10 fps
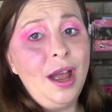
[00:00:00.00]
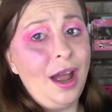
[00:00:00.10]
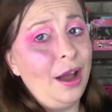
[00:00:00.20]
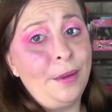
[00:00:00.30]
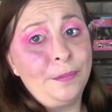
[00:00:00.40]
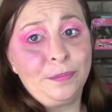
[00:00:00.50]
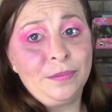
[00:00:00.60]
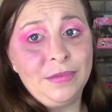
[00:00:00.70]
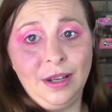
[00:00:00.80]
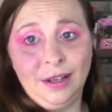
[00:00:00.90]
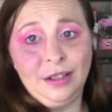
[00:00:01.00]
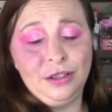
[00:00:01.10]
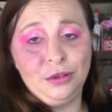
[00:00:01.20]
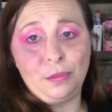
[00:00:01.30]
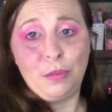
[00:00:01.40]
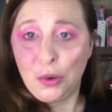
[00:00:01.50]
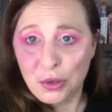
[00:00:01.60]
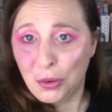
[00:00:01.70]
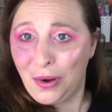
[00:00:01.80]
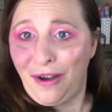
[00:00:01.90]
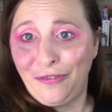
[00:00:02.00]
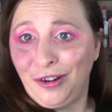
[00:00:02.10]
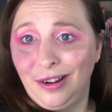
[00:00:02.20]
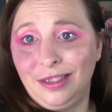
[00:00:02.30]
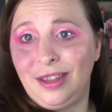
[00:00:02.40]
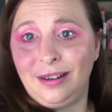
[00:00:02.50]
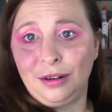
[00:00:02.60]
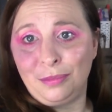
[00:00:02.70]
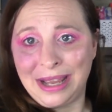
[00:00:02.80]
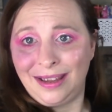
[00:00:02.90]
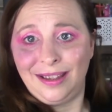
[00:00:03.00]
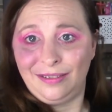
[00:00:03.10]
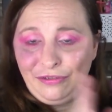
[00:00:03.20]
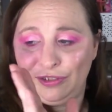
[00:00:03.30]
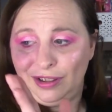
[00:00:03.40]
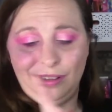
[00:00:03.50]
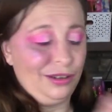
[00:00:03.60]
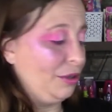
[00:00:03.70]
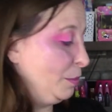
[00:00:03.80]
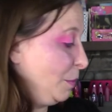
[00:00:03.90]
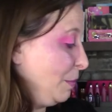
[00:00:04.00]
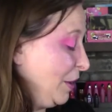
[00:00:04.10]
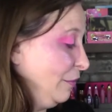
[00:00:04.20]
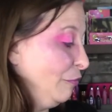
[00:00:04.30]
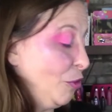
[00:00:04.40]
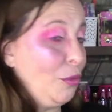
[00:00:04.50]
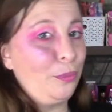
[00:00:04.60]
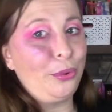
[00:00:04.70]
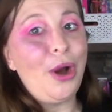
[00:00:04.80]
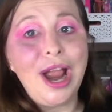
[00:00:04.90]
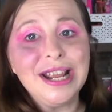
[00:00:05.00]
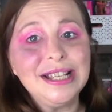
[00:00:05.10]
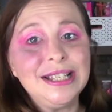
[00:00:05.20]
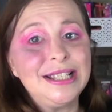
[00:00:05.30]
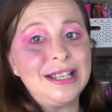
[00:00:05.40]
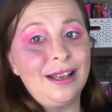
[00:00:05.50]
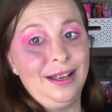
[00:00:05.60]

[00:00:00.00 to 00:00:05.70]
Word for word: do the BOGO offer, and then it'll make it feel a little bit better for a price.